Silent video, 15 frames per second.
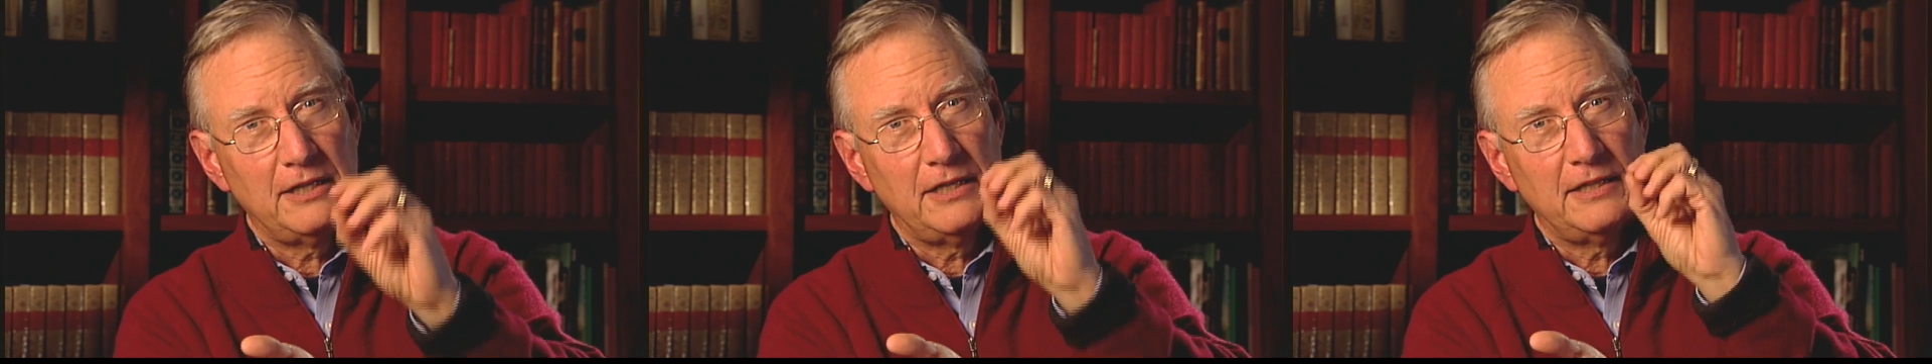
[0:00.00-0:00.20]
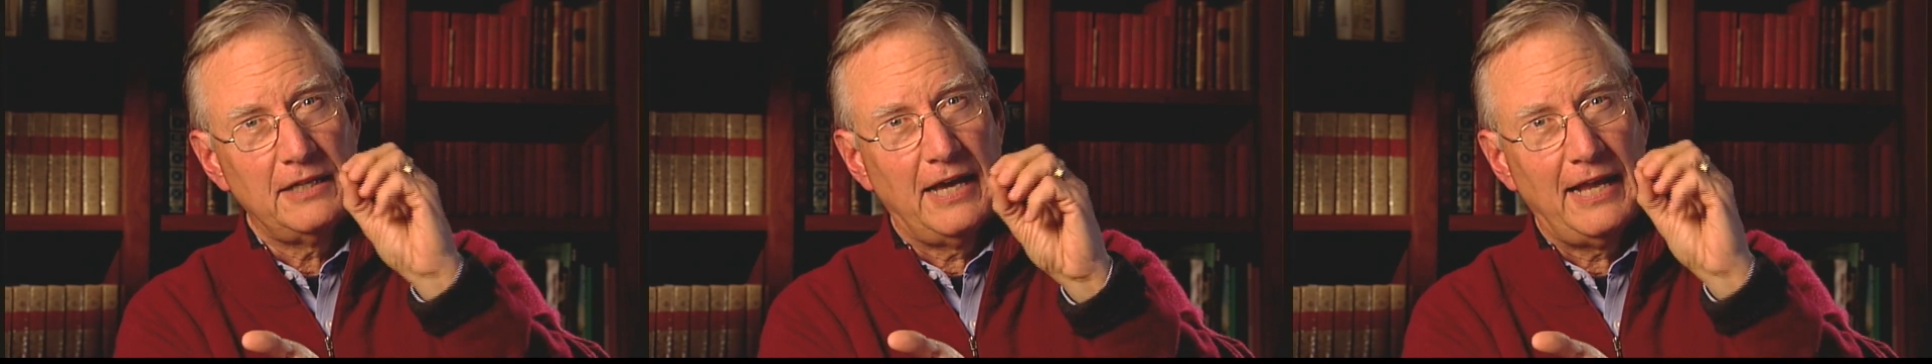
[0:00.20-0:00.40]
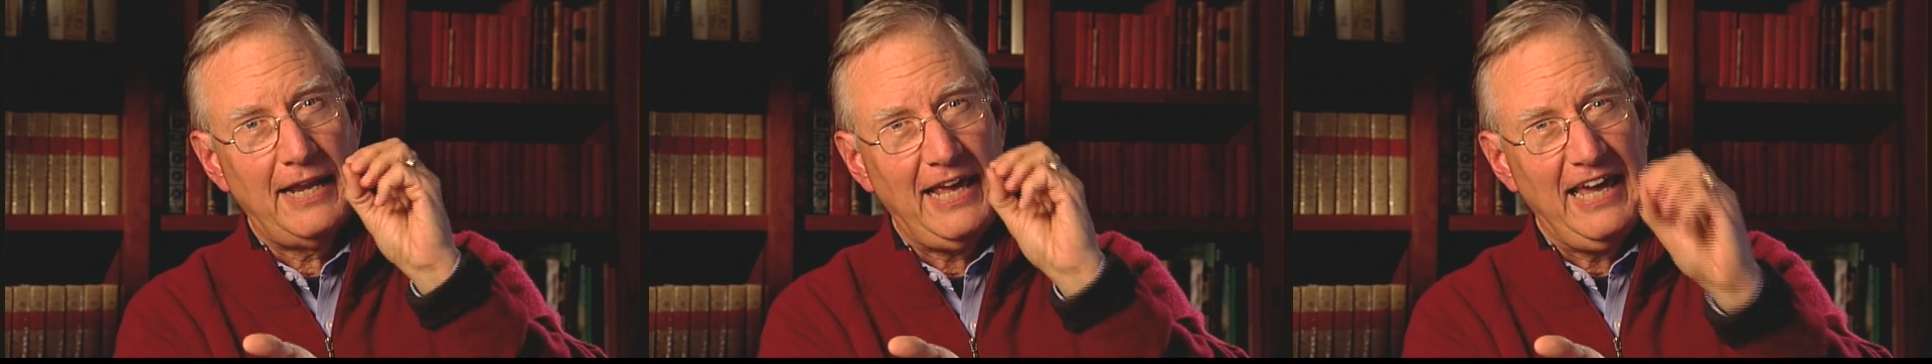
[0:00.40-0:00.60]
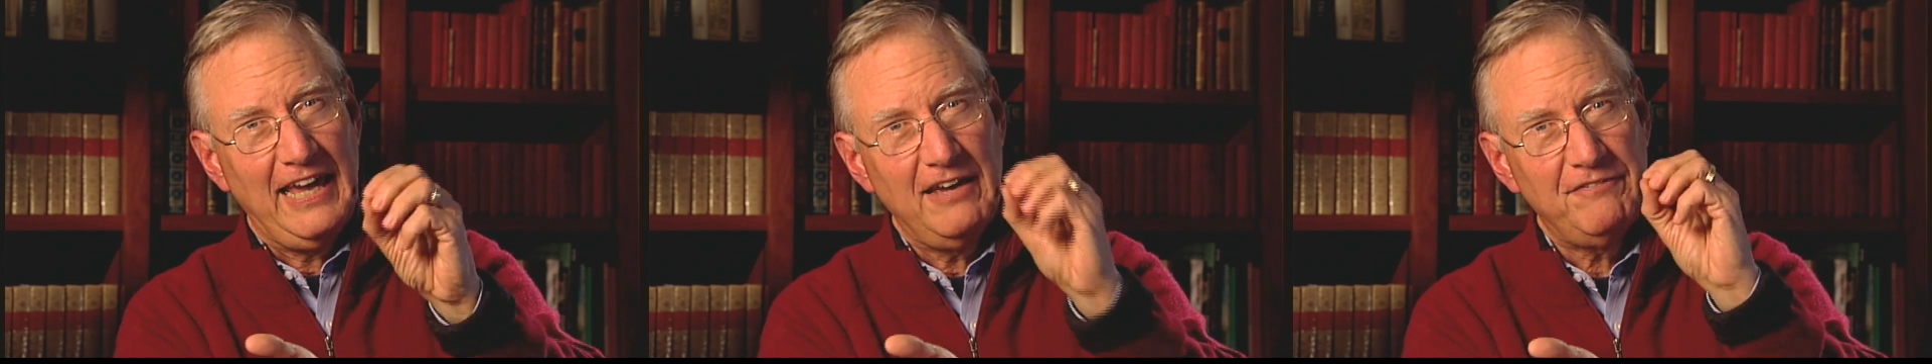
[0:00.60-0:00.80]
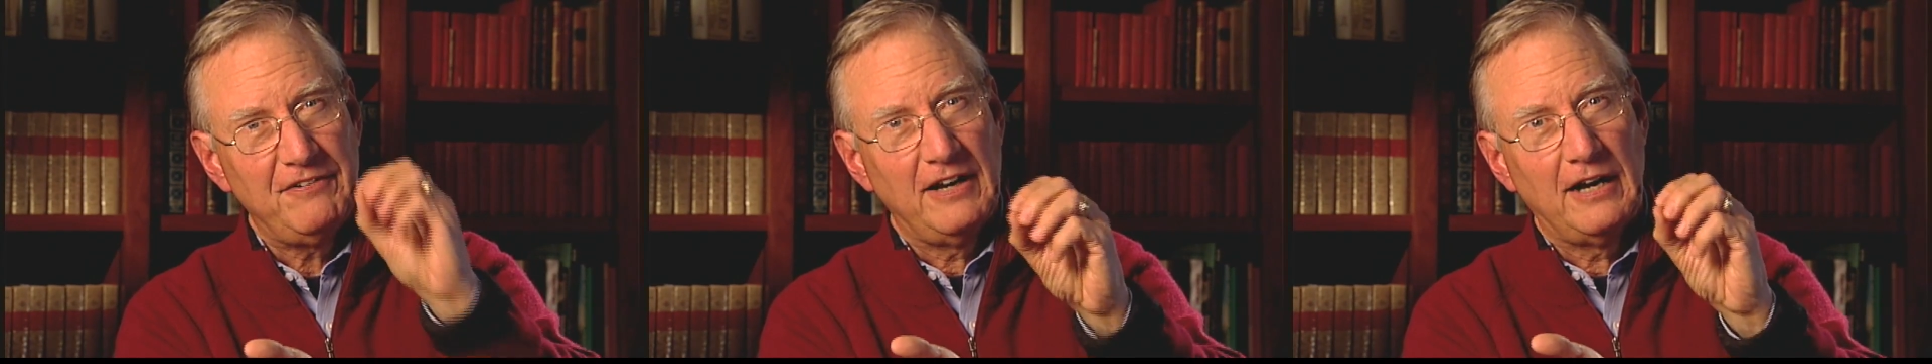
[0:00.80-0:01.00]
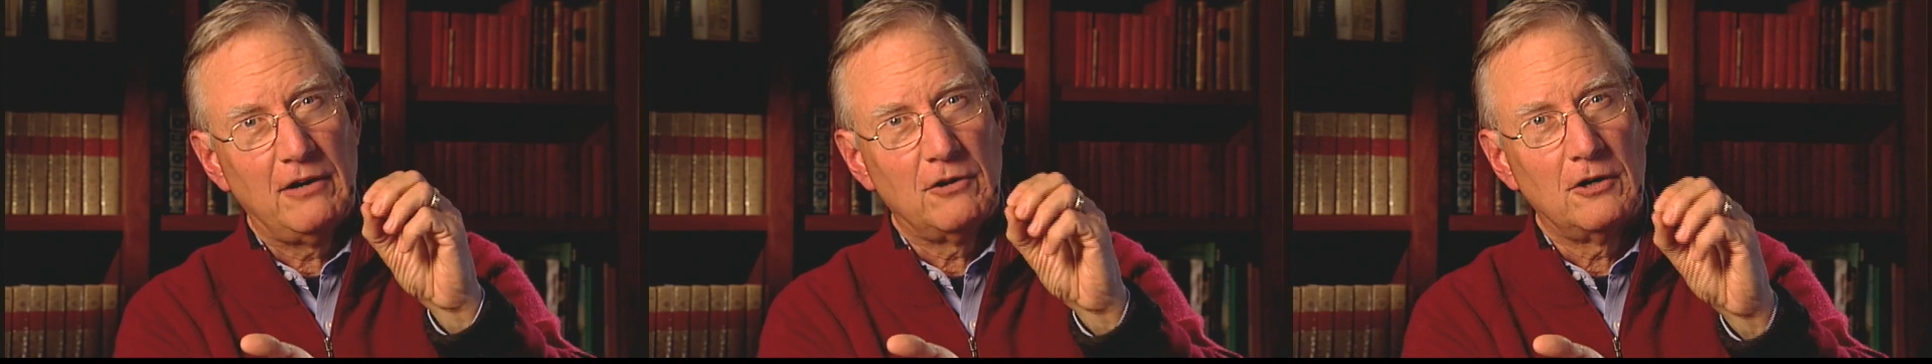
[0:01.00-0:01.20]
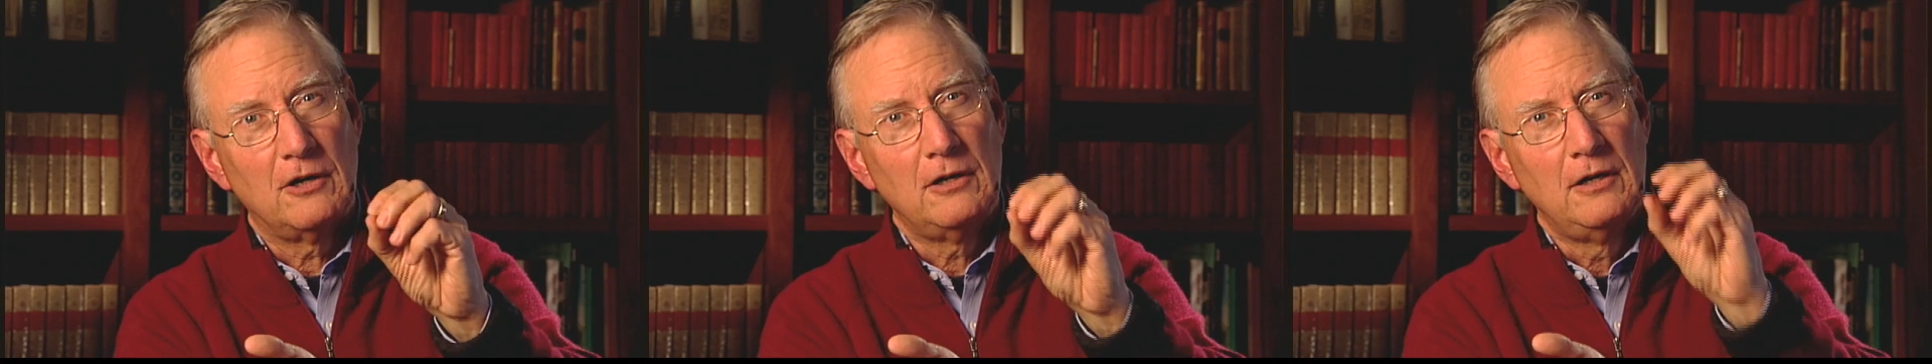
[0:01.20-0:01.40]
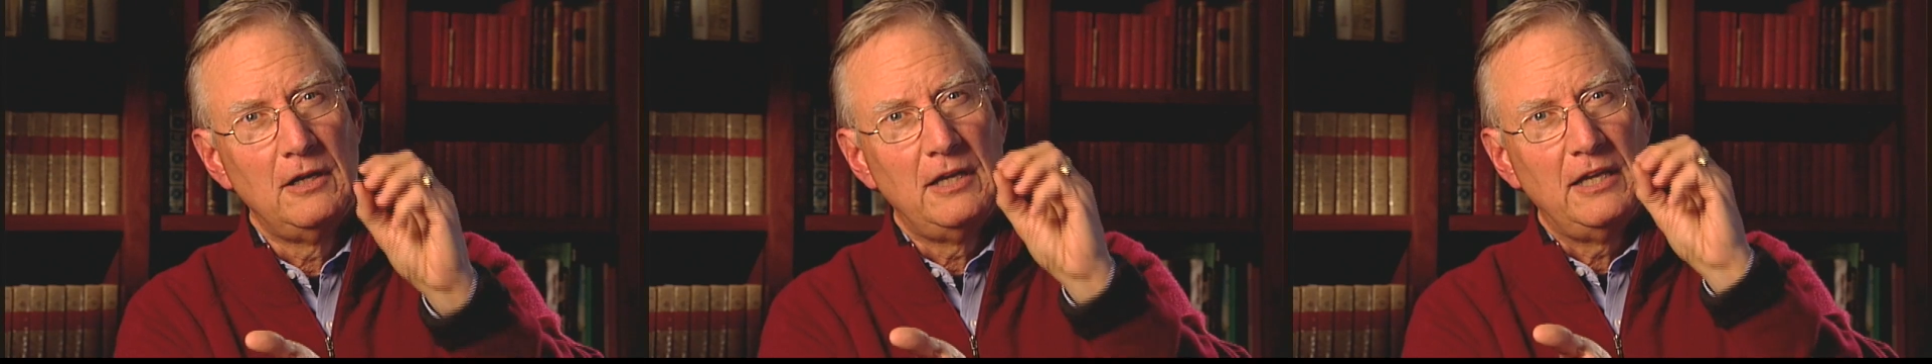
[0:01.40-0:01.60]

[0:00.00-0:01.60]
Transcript: and that half hour